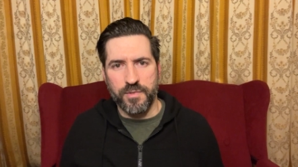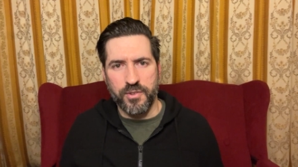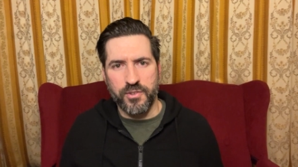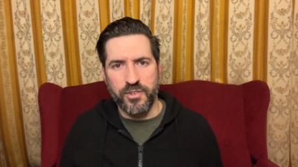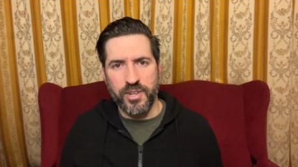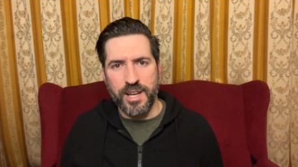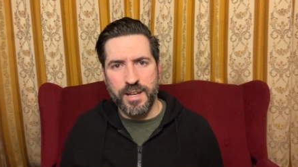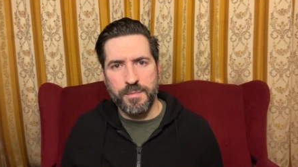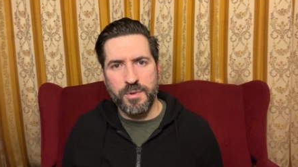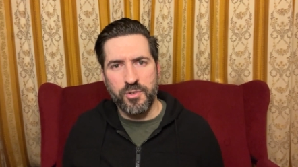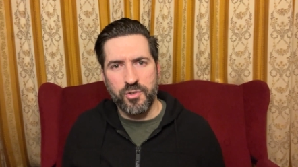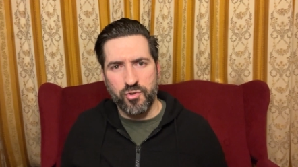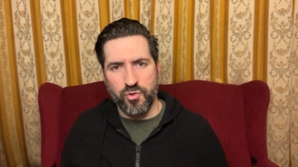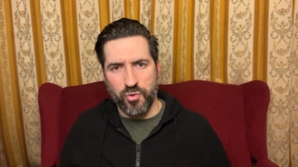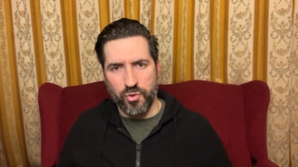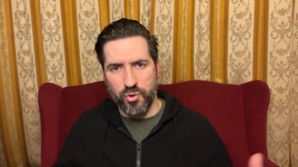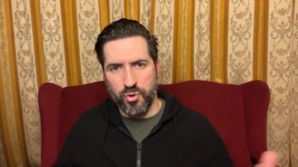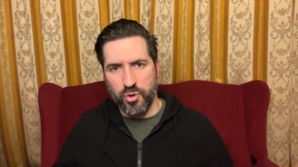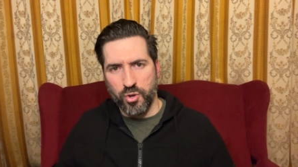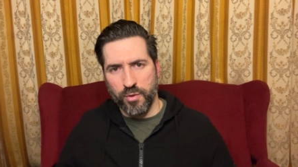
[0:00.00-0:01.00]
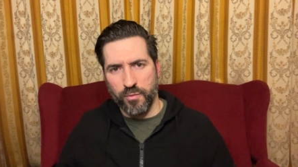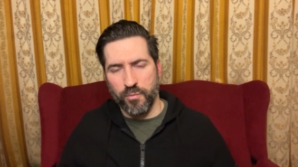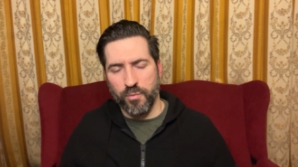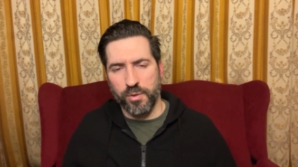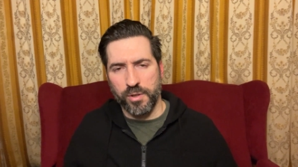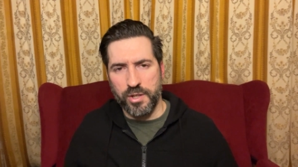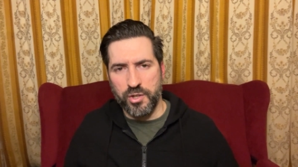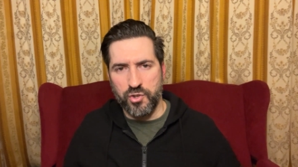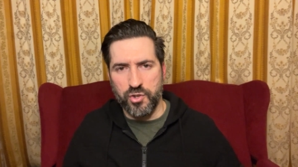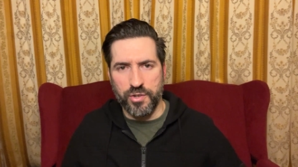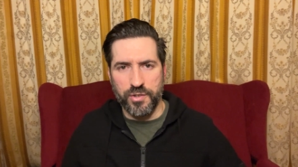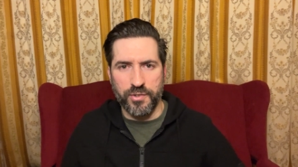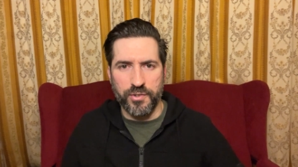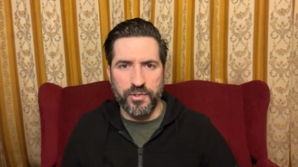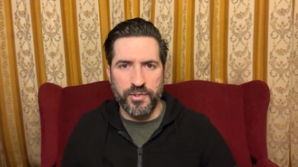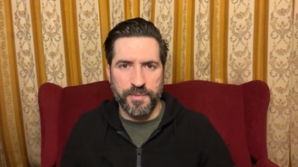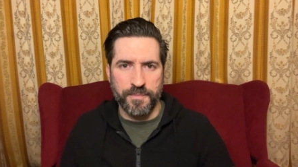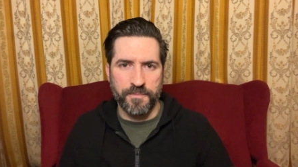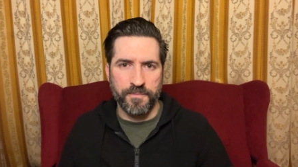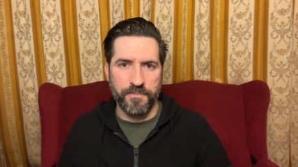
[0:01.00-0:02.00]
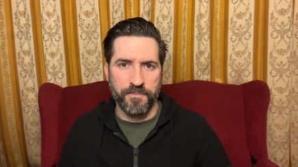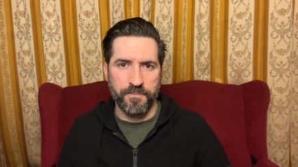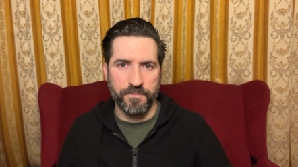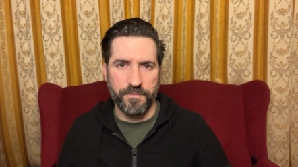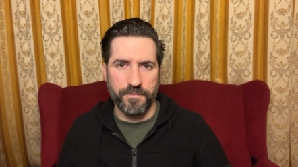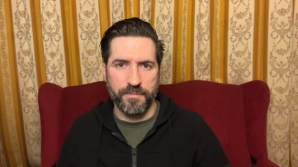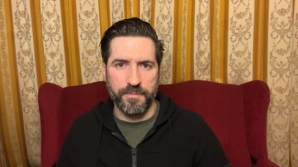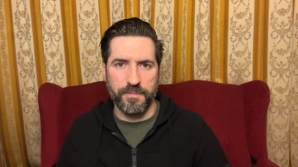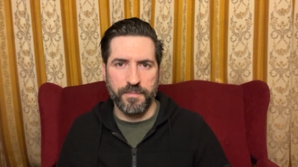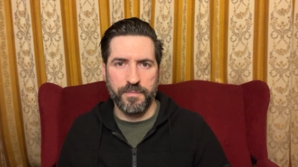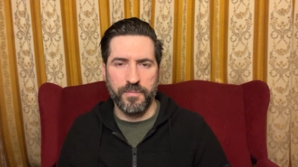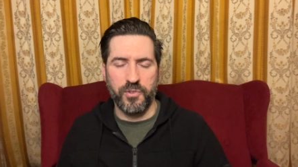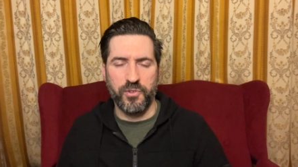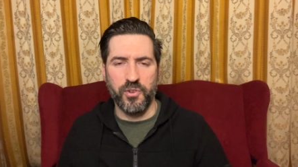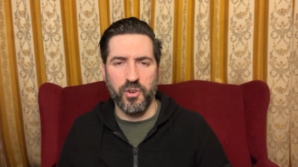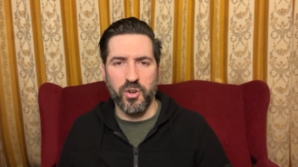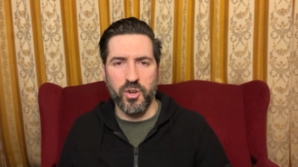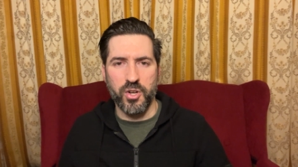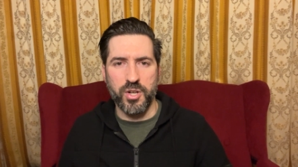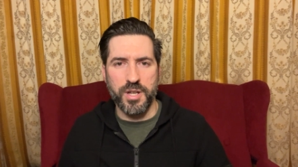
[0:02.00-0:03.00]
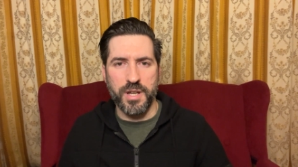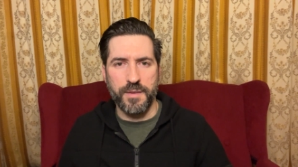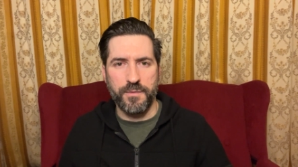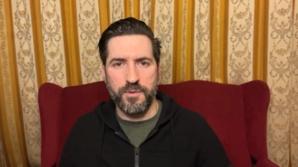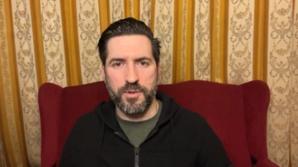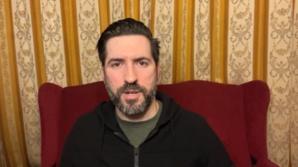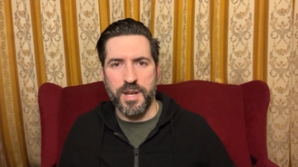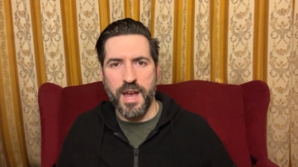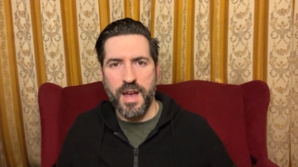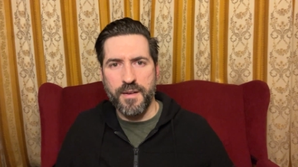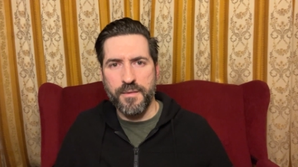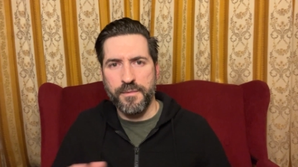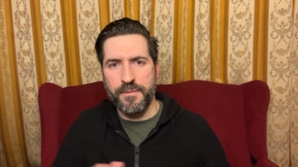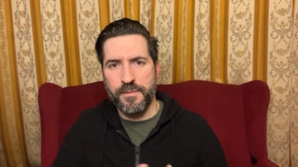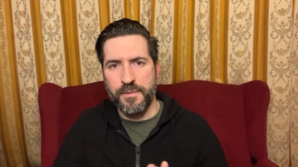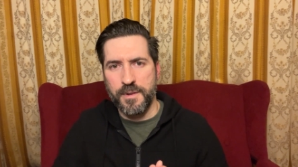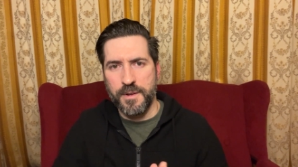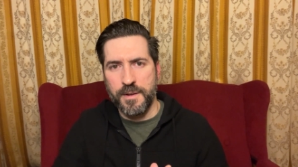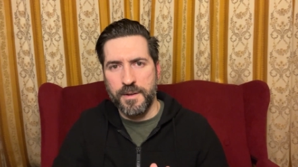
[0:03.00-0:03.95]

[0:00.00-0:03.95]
same is true of religions. So if you have,